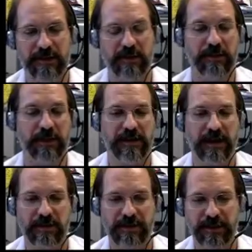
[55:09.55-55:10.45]
the red blood
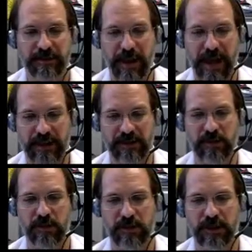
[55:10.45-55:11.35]
cells just bang
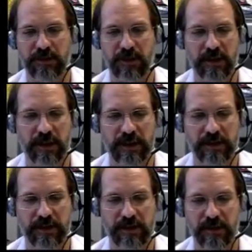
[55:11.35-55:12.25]
zoom convert it
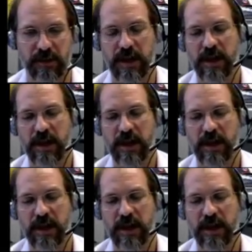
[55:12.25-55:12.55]
into